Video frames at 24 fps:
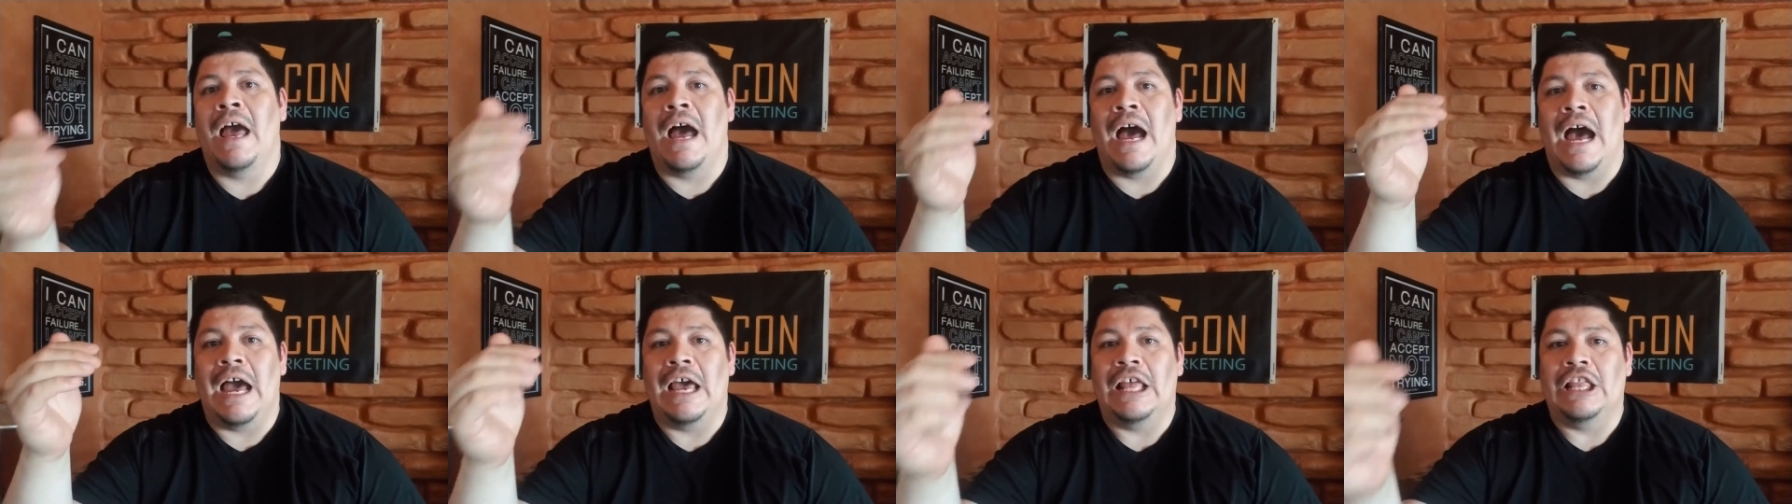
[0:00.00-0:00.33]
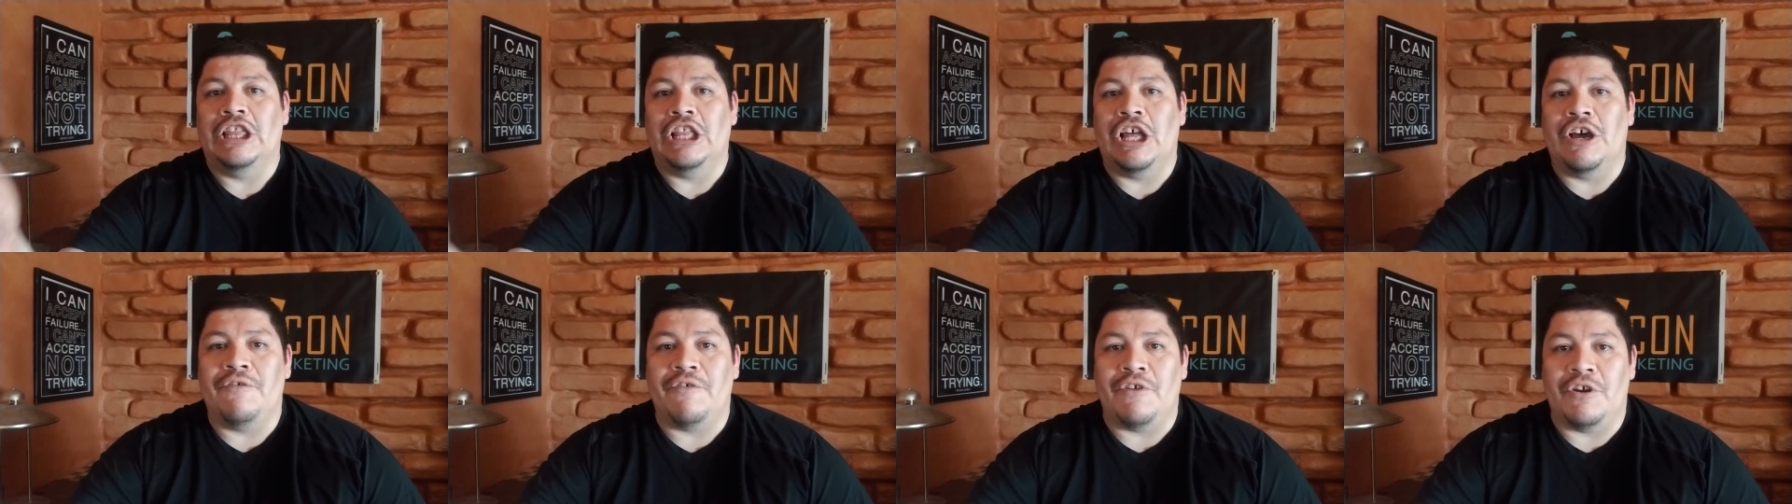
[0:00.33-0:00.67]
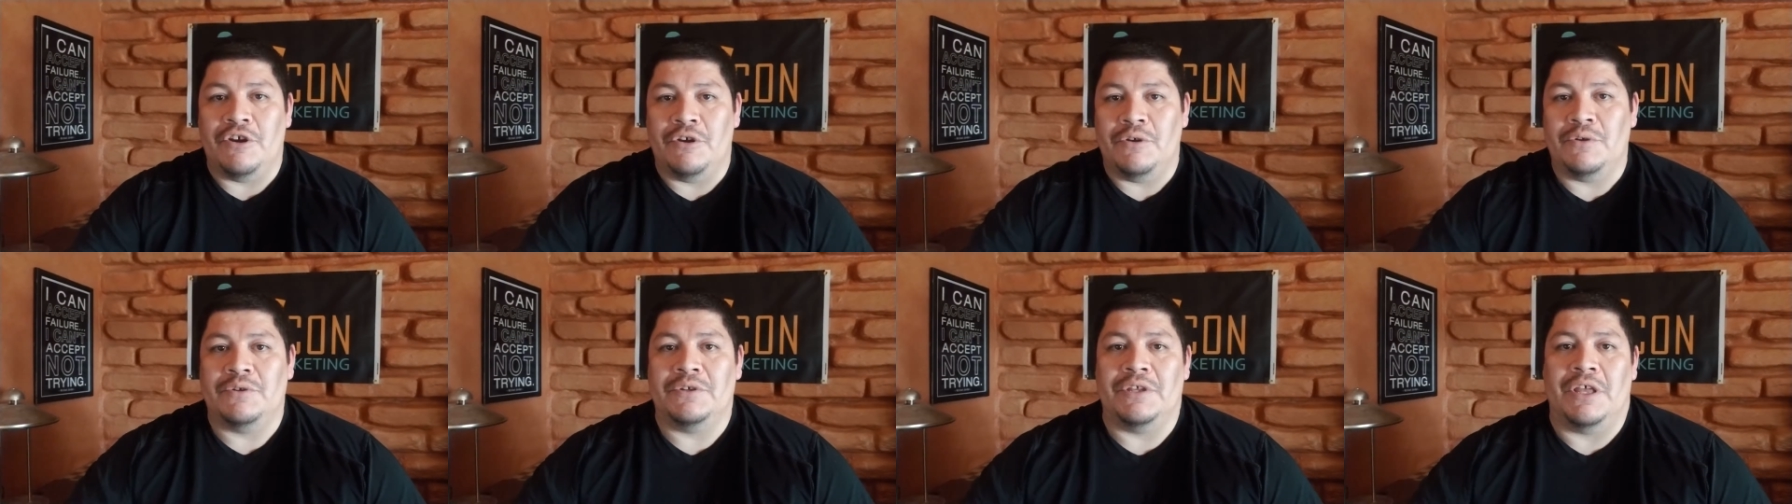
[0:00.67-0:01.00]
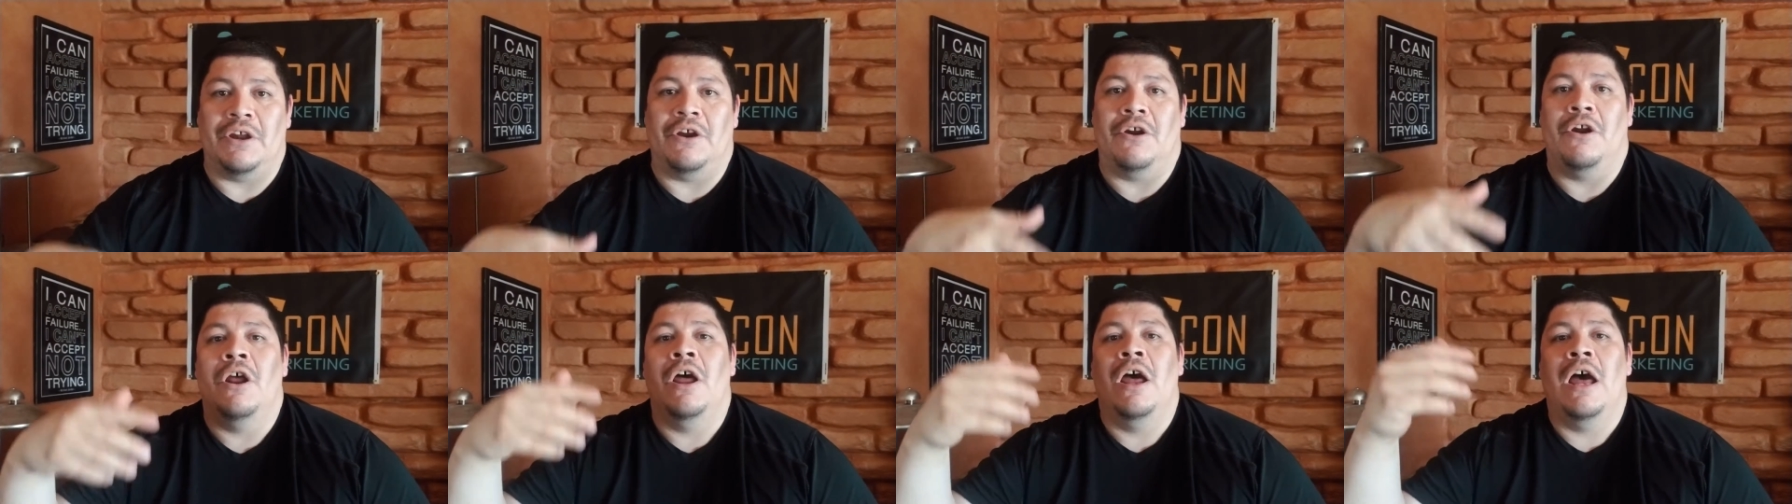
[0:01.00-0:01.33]
I love your
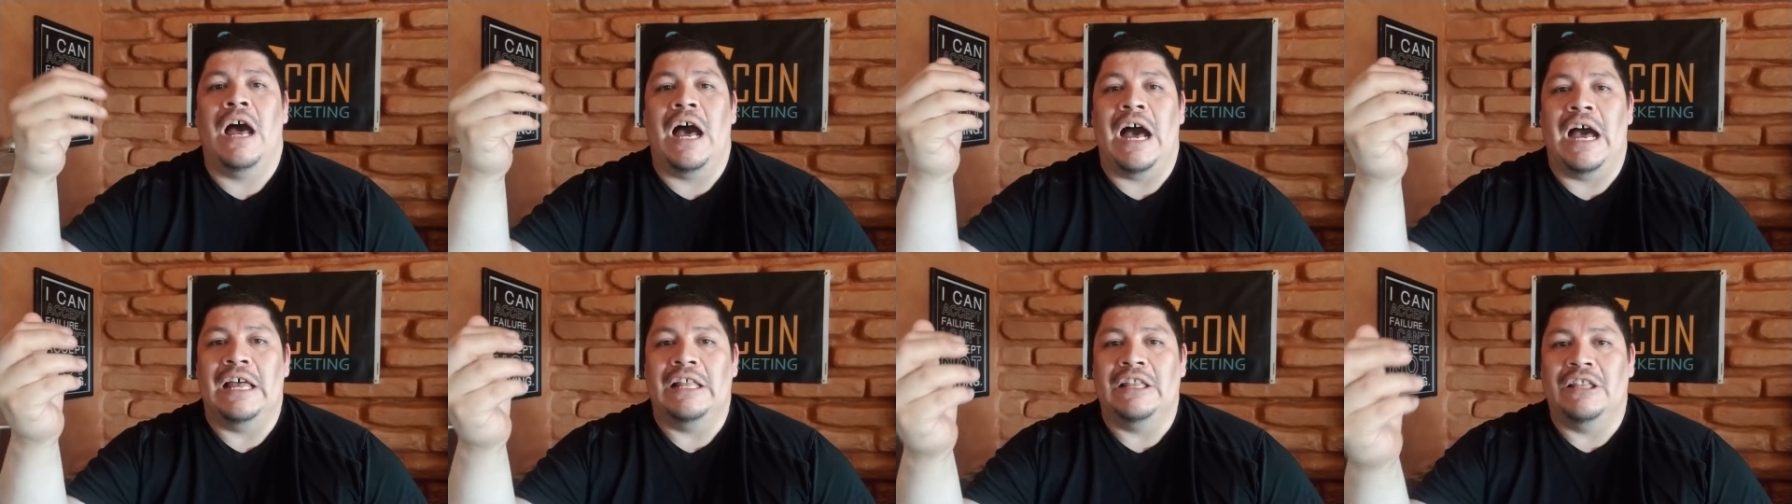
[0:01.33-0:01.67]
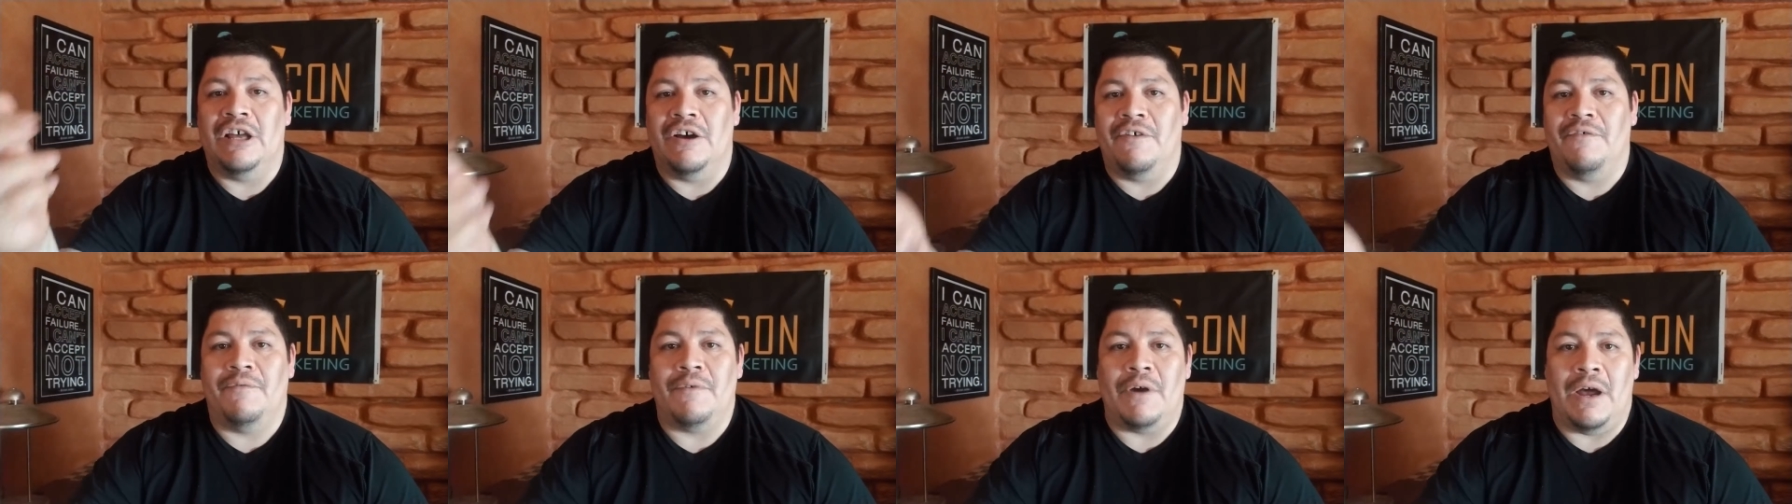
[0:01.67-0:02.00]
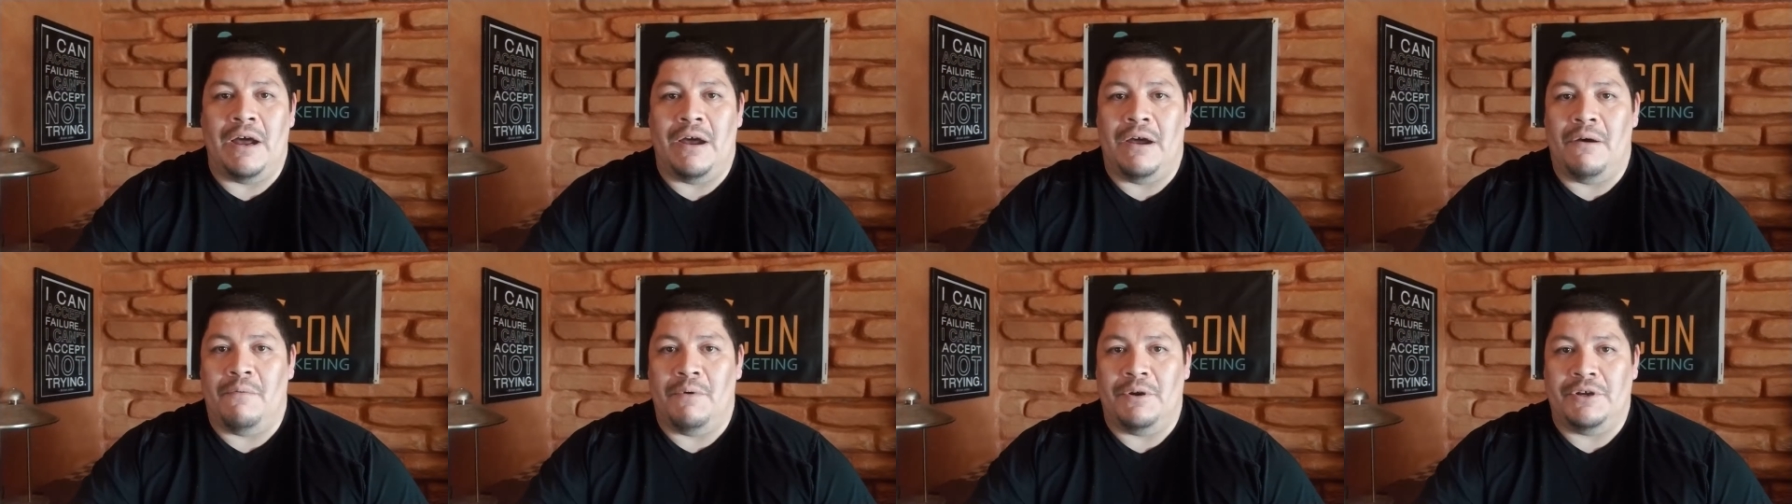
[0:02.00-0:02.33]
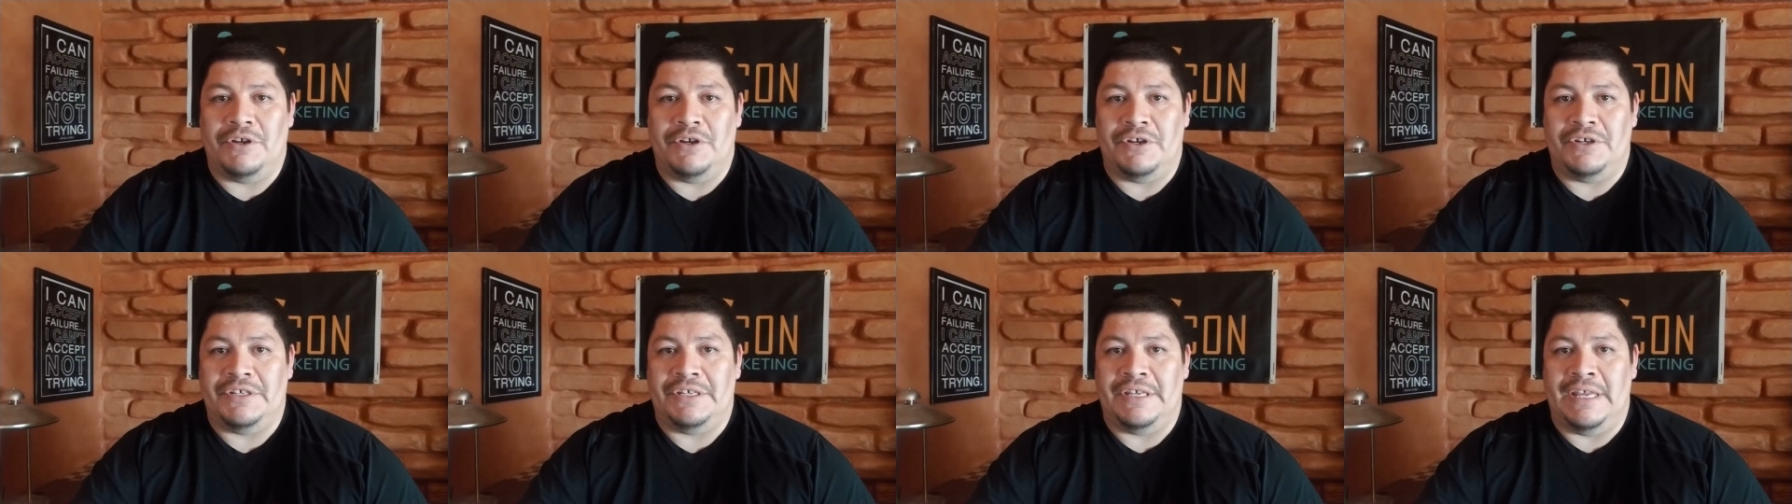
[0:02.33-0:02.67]
newsletter. I love what
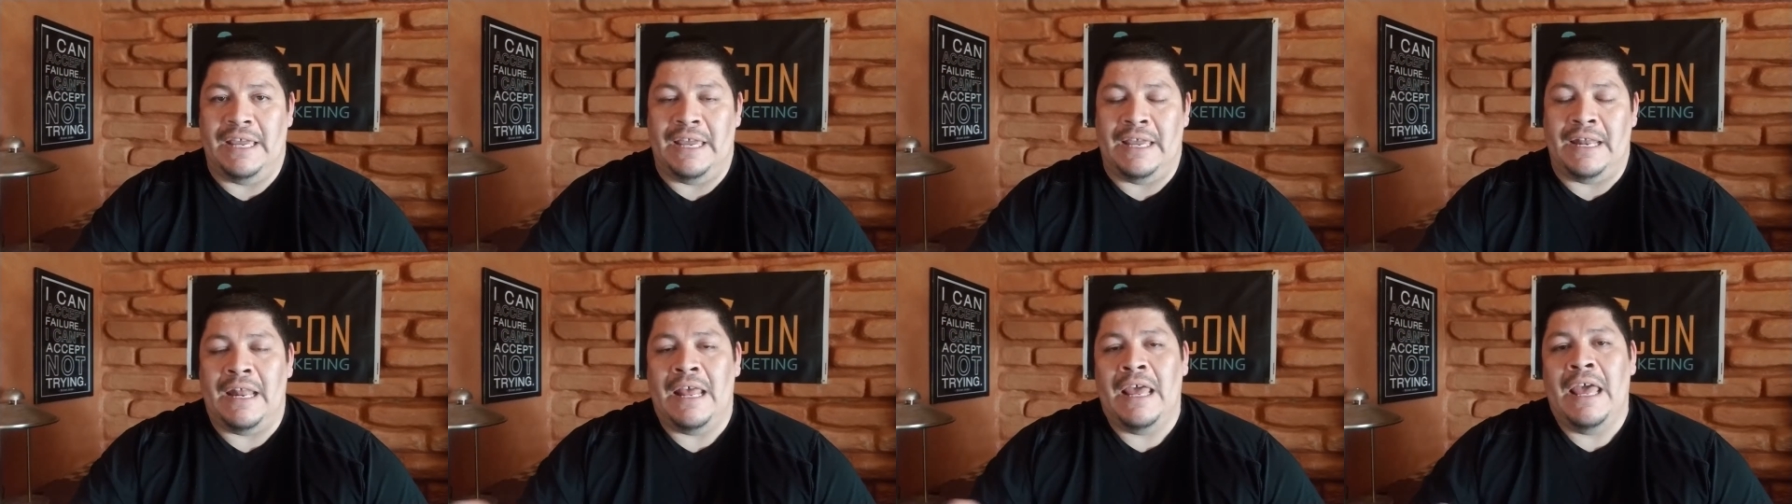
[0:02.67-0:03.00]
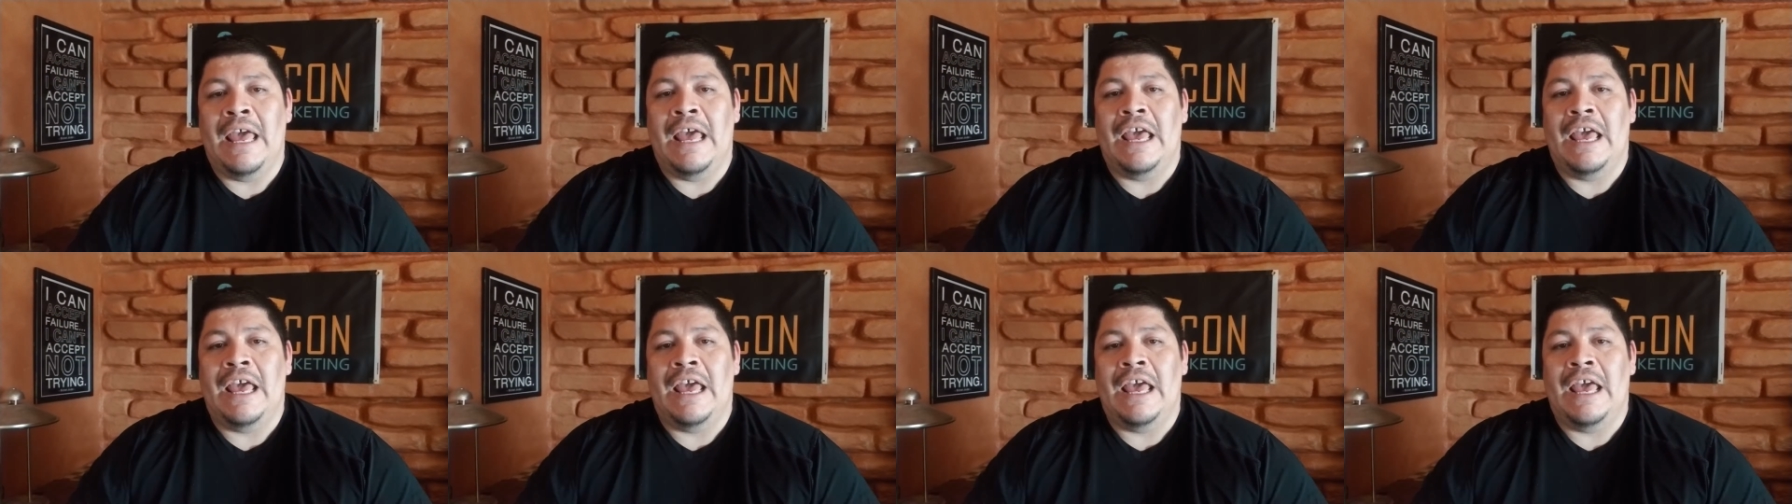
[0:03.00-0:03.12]
you're seeing."